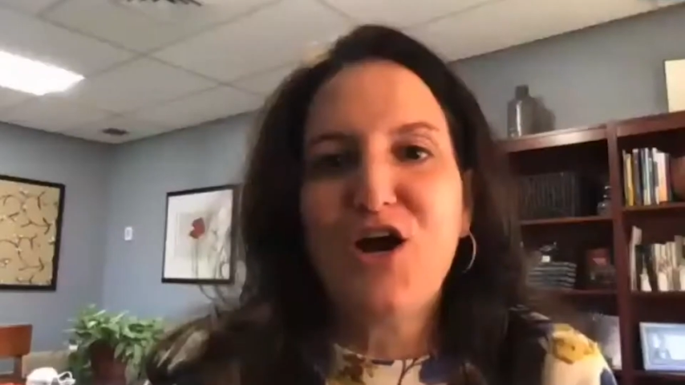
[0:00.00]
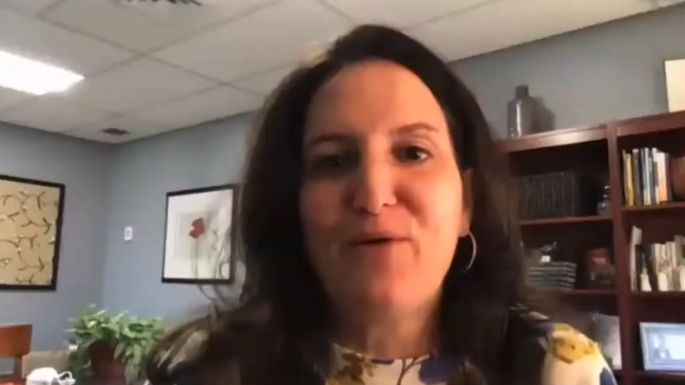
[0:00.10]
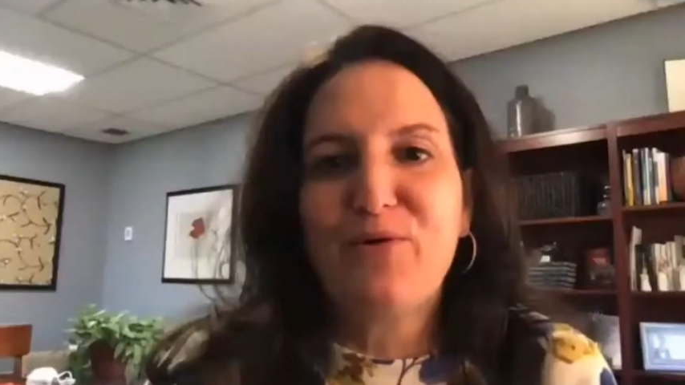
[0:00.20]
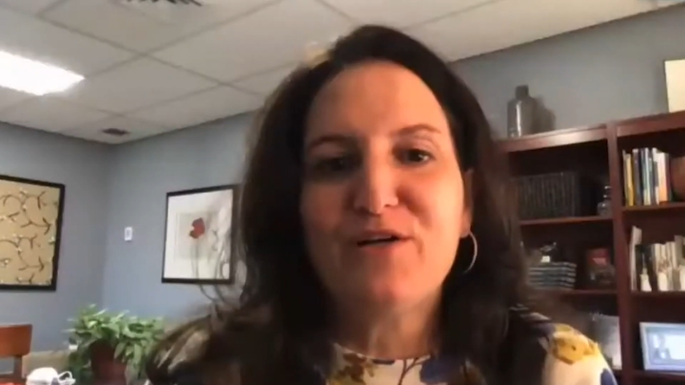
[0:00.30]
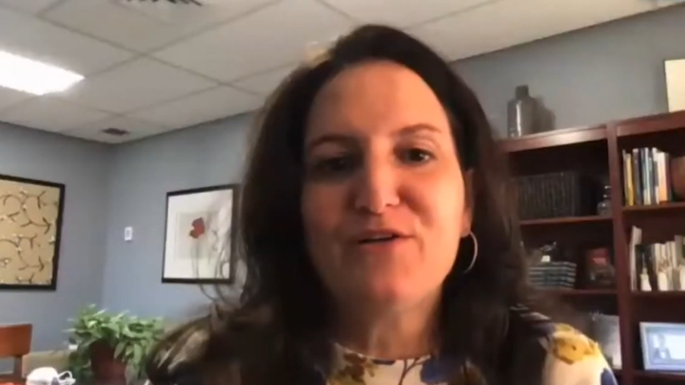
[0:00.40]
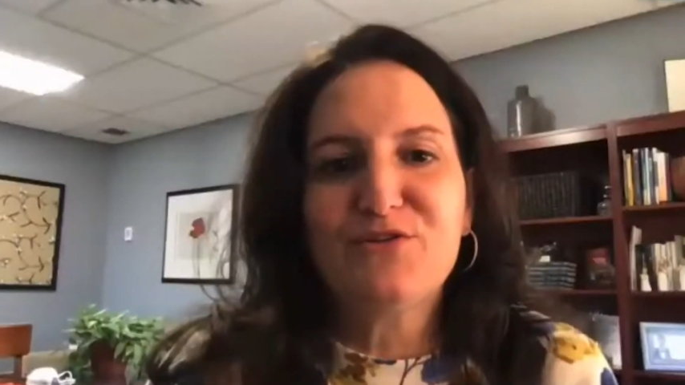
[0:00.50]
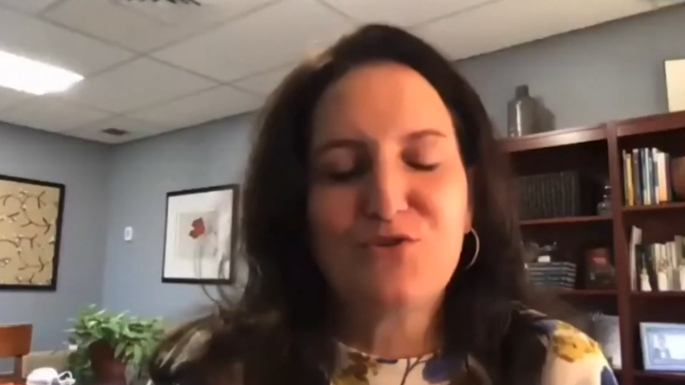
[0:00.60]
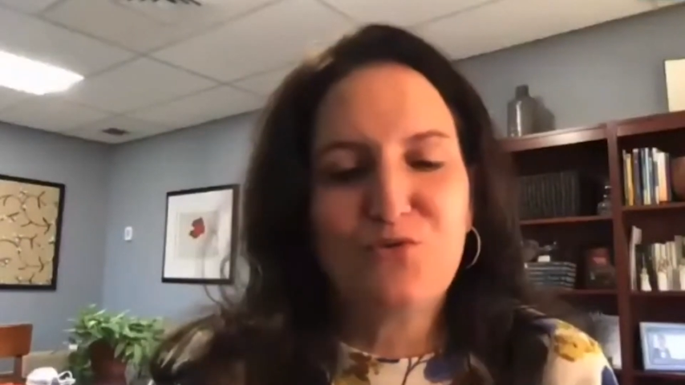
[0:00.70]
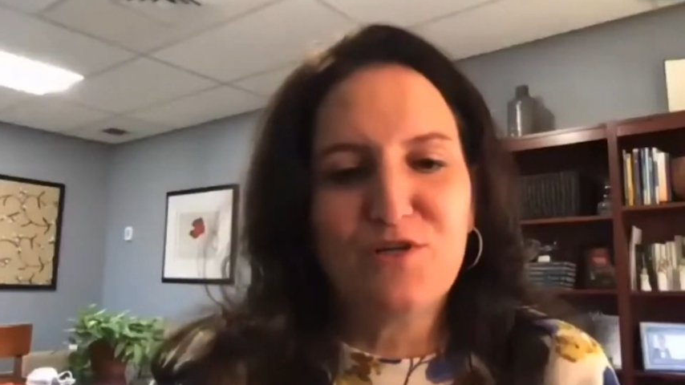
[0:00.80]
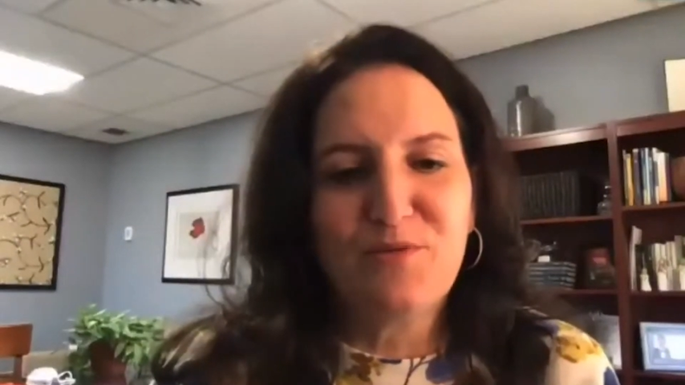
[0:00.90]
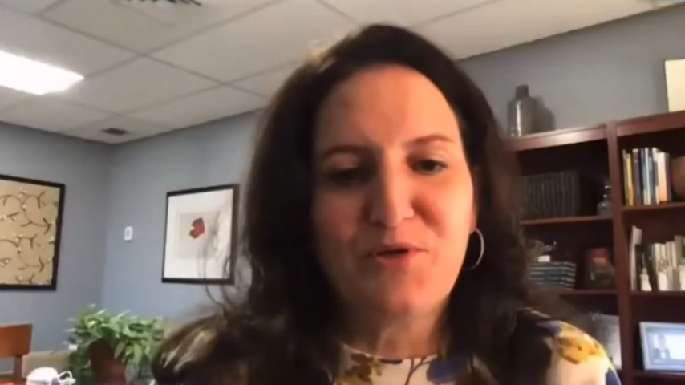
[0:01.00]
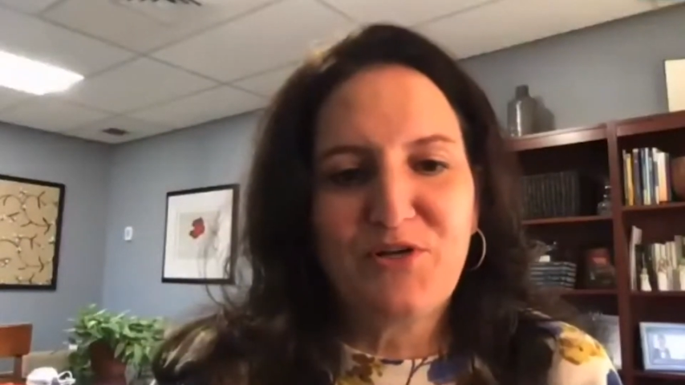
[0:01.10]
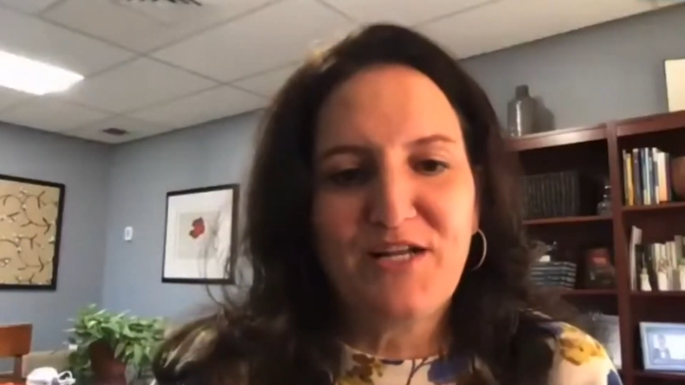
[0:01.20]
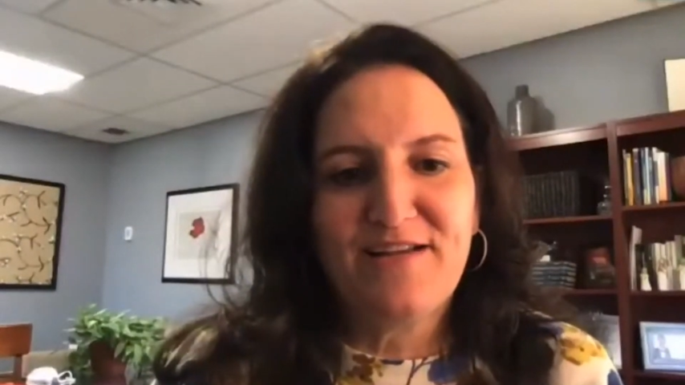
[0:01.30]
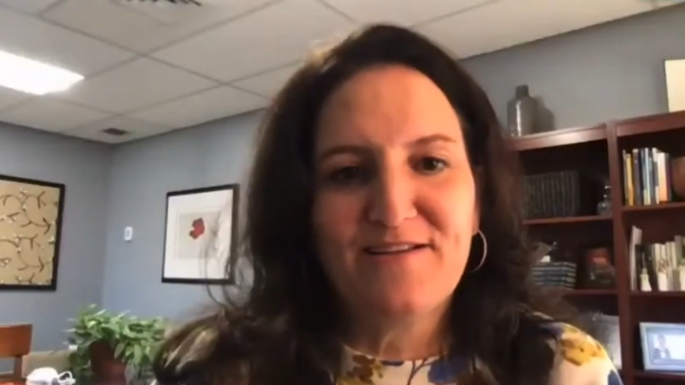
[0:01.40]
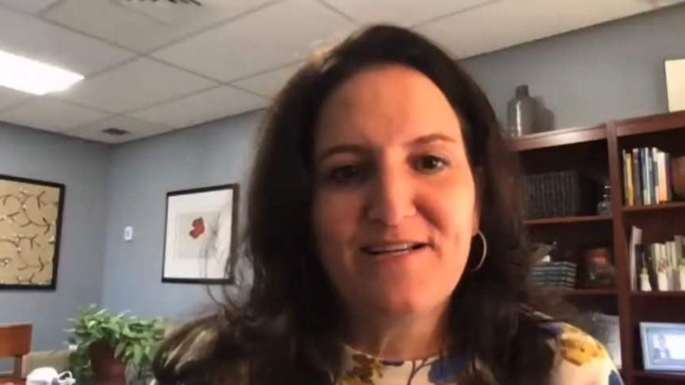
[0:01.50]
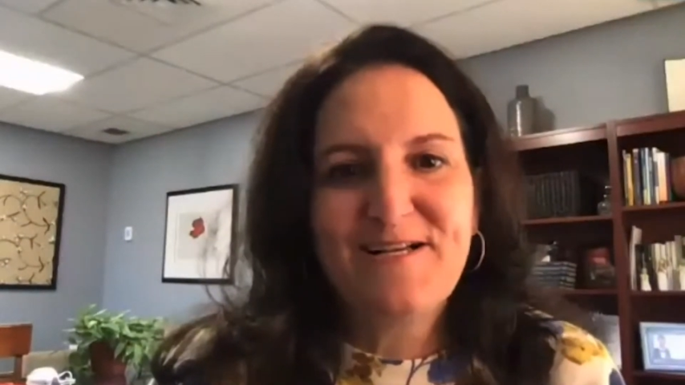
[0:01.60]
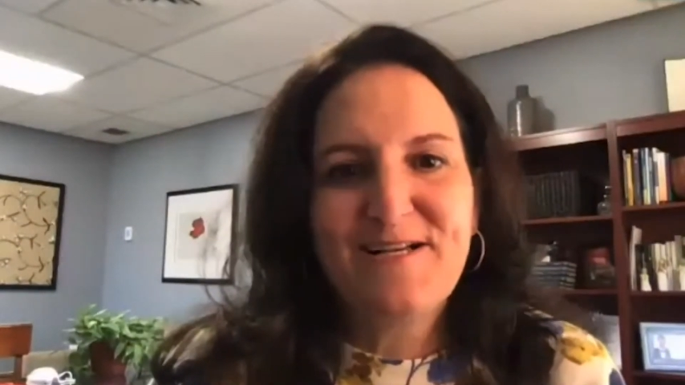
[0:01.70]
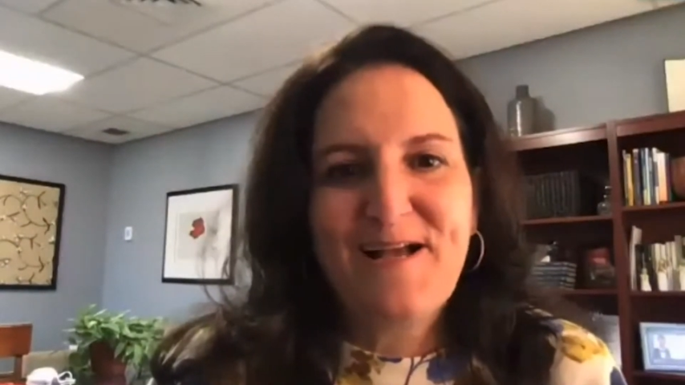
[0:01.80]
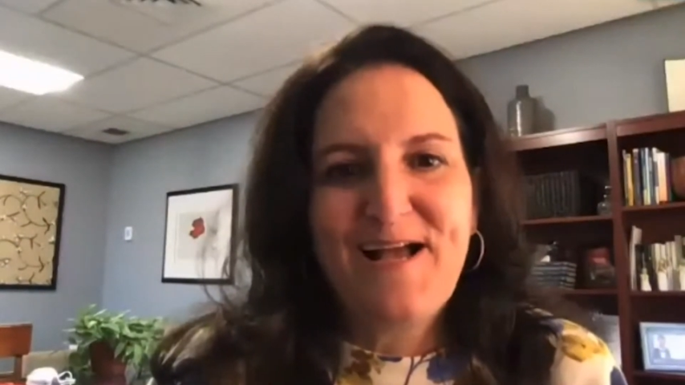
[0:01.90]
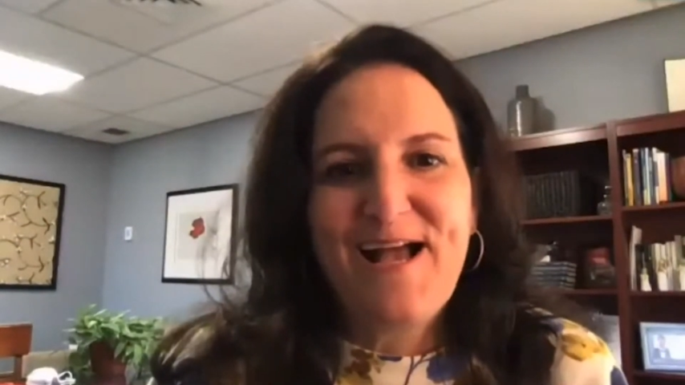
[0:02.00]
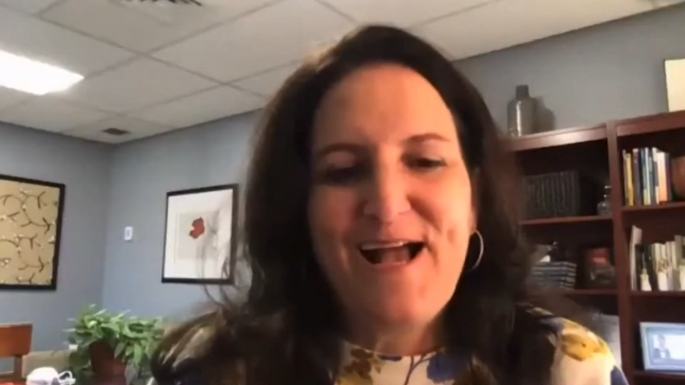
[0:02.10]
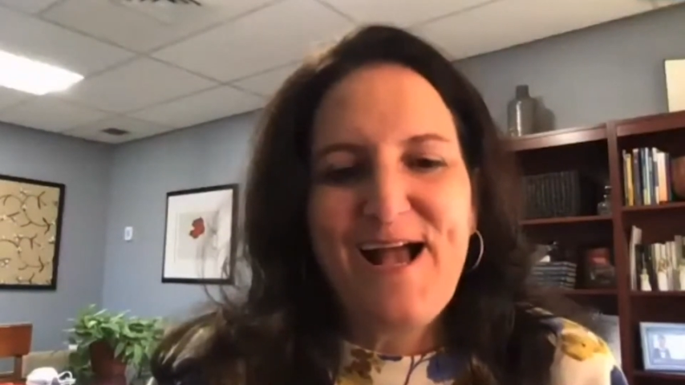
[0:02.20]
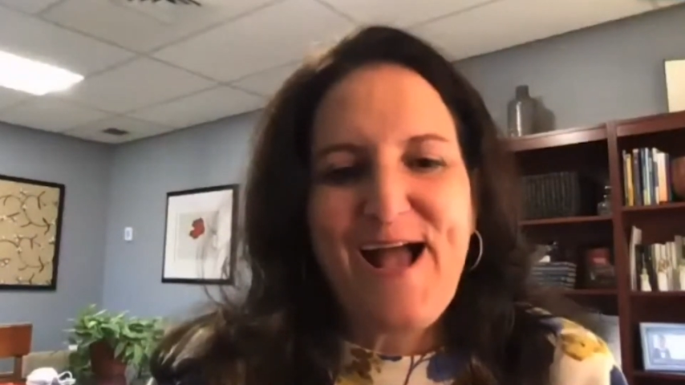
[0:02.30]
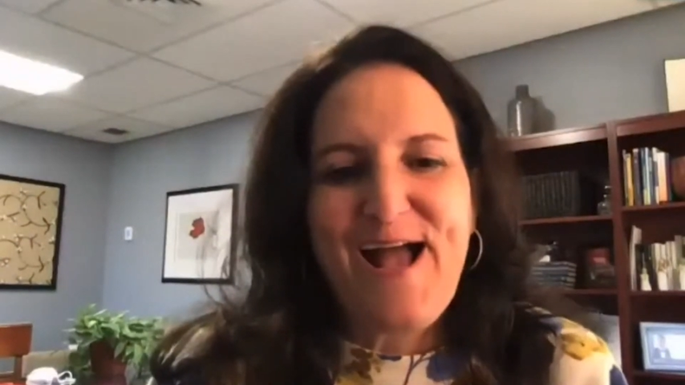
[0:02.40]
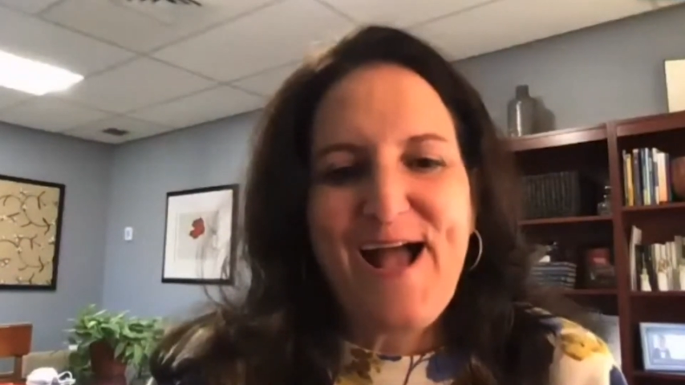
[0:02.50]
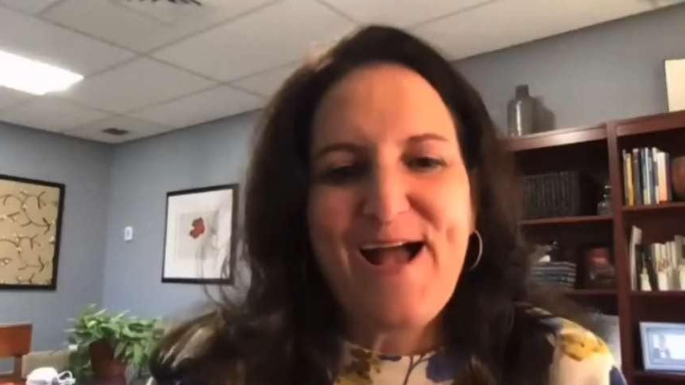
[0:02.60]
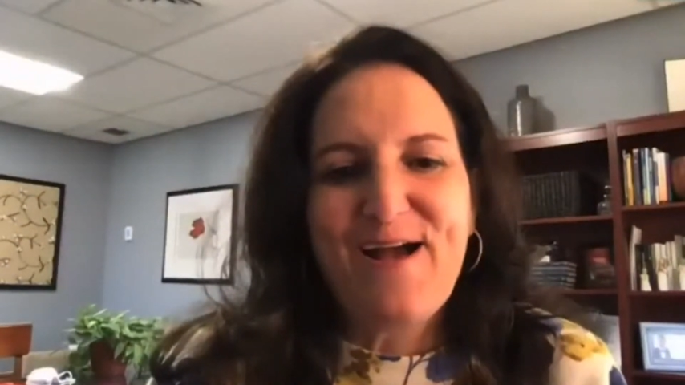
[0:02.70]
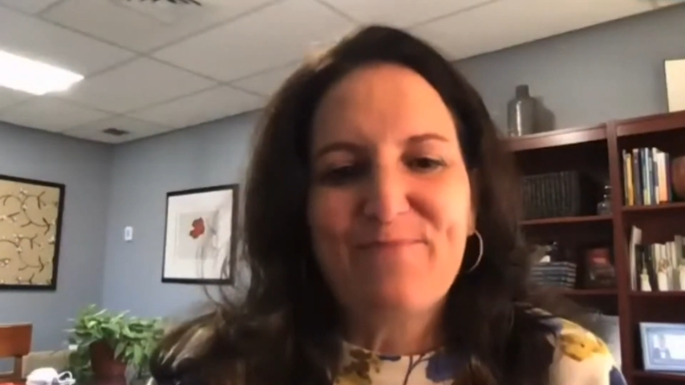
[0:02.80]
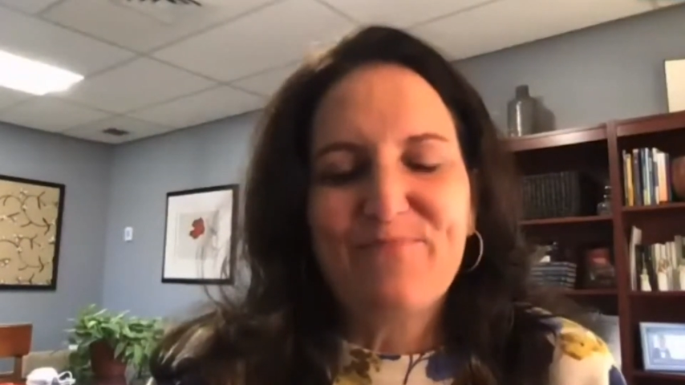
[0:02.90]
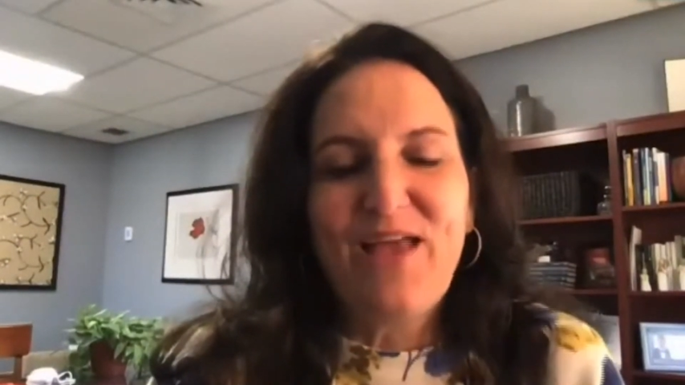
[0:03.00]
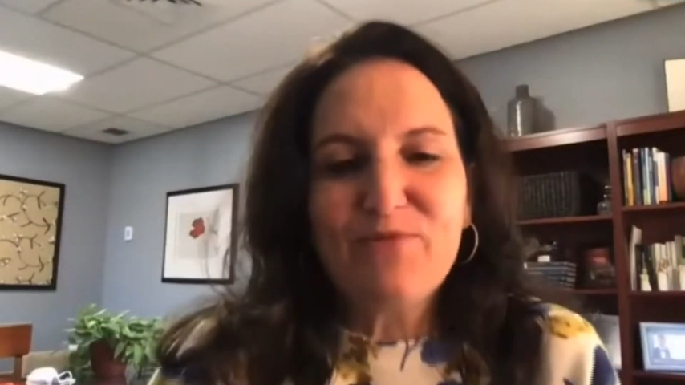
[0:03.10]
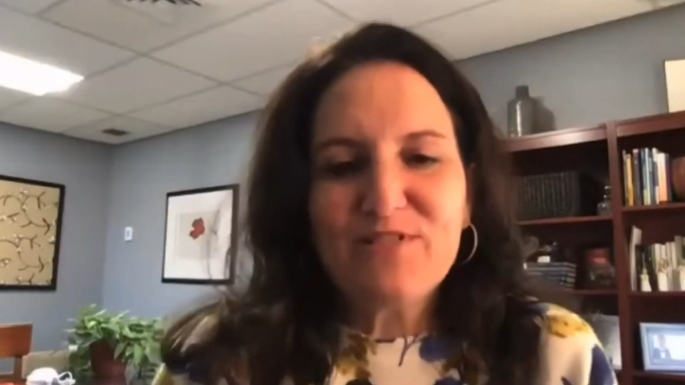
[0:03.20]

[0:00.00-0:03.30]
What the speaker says: our school community. That